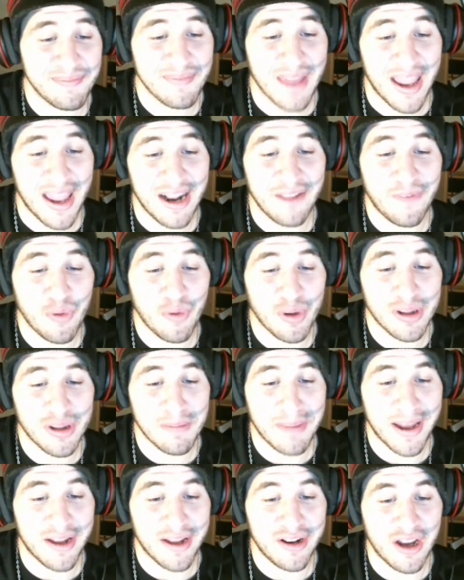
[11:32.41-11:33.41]
And if it wasn't
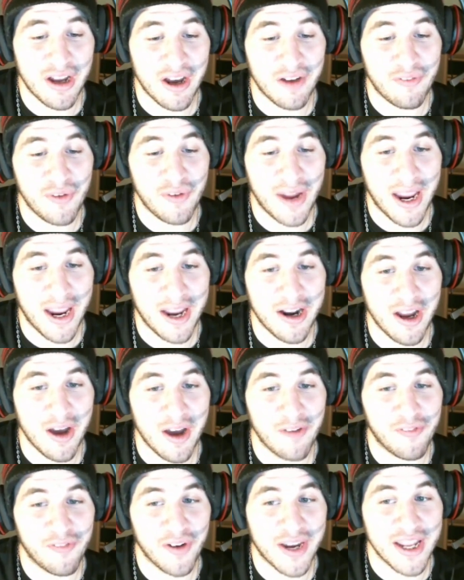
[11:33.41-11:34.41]
bad enough, we had
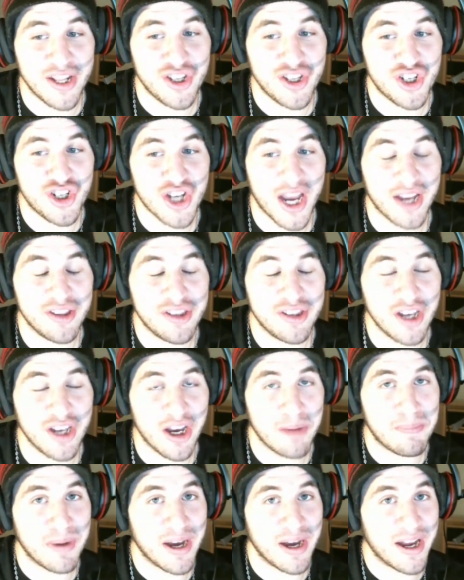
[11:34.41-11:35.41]
freaking jacked
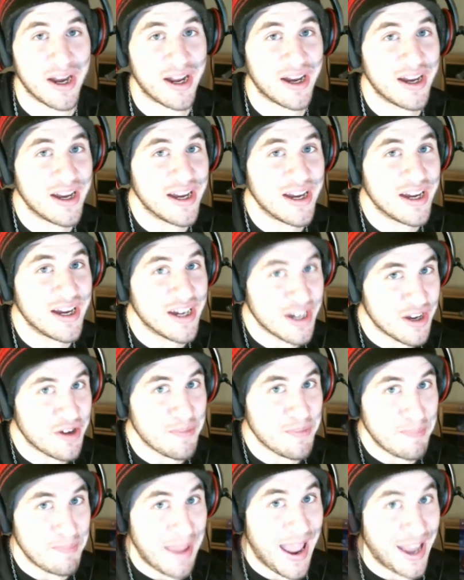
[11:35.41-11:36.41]
up
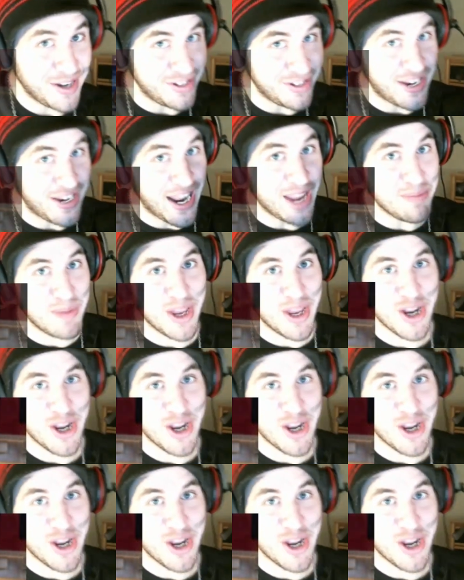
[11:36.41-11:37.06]
Matt Damon,